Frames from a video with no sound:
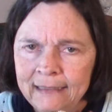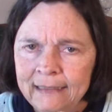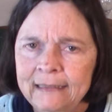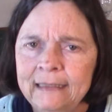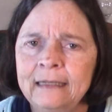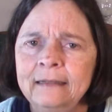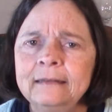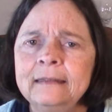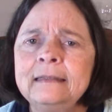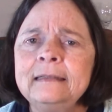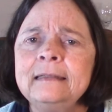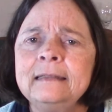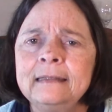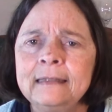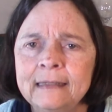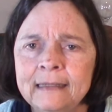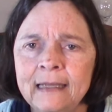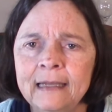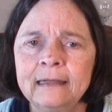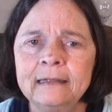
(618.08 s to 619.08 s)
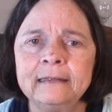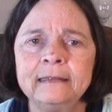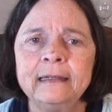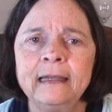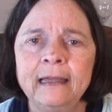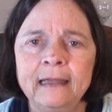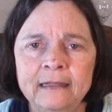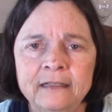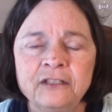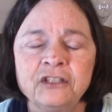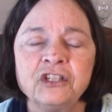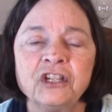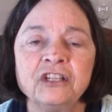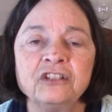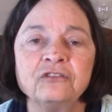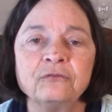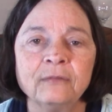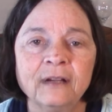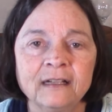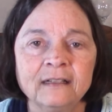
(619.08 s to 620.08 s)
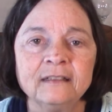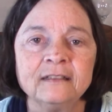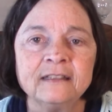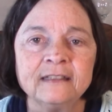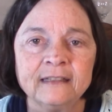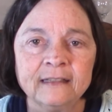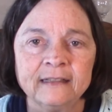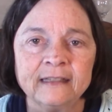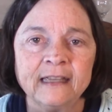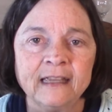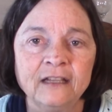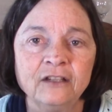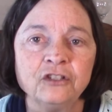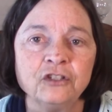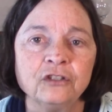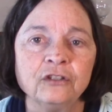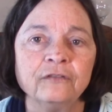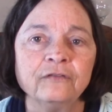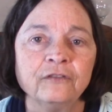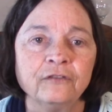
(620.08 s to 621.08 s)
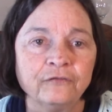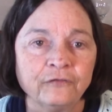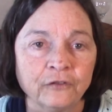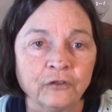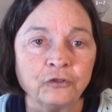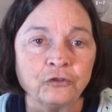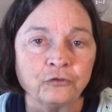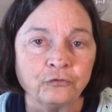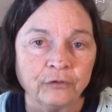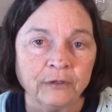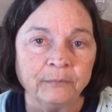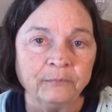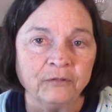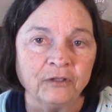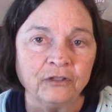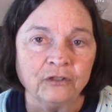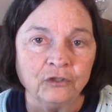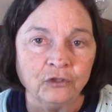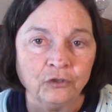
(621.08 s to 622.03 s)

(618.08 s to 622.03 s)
Now listen again to SJ's reconciliation of the first trip to the